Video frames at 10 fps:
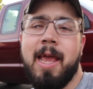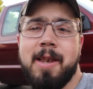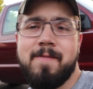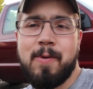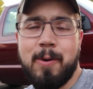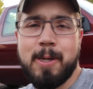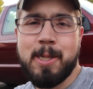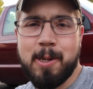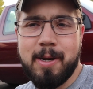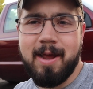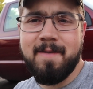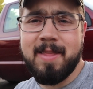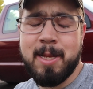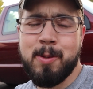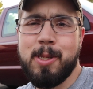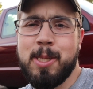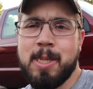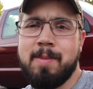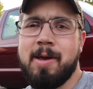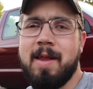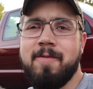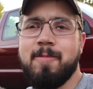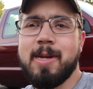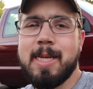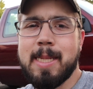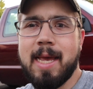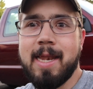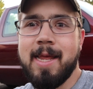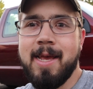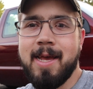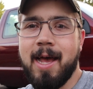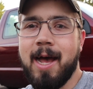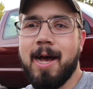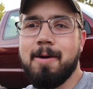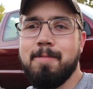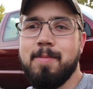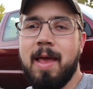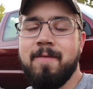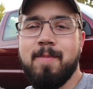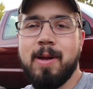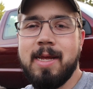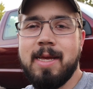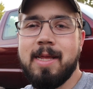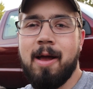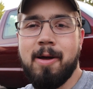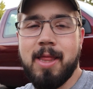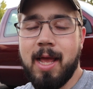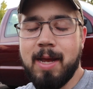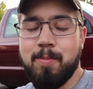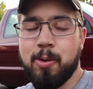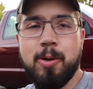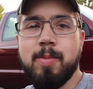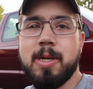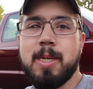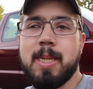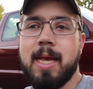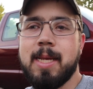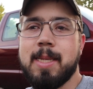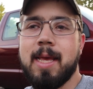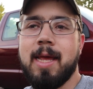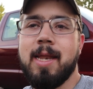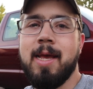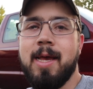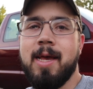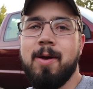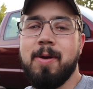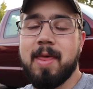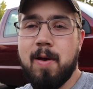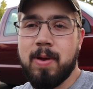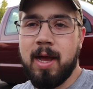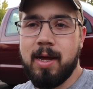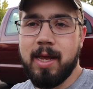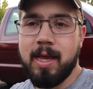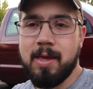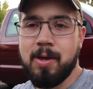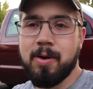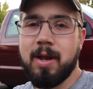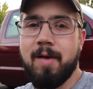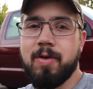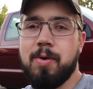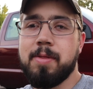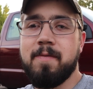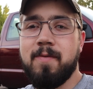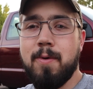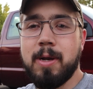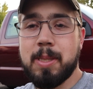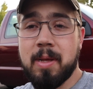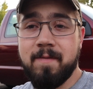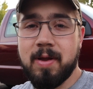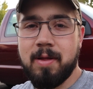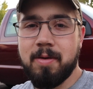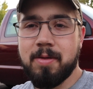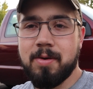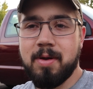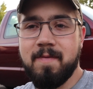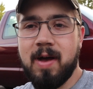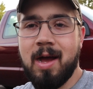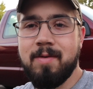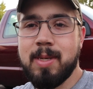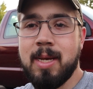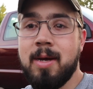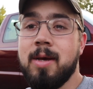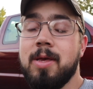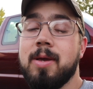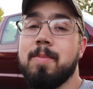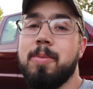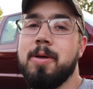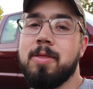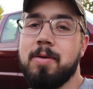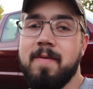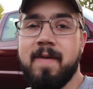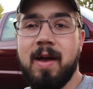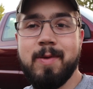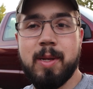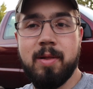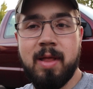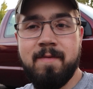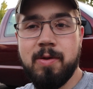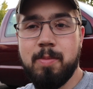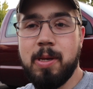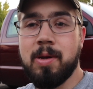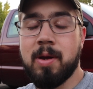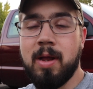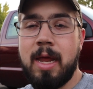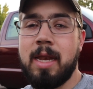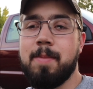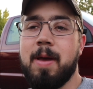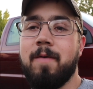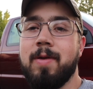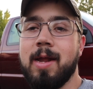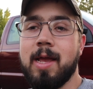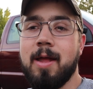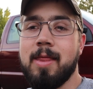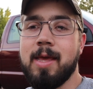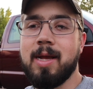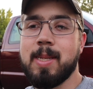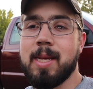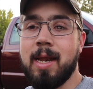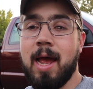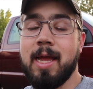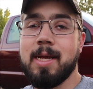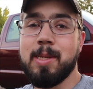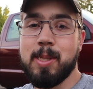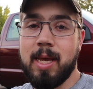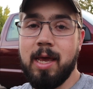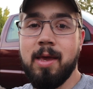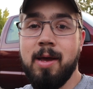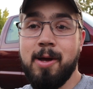And of course, sure enough, that's what just about everybody said. Everybody online pretty much says that without cutting, you're going to have to go with a 4-inch lift to clear 35s. You can put 35s on a leveled, but you're going to end up having to cut things, and I can say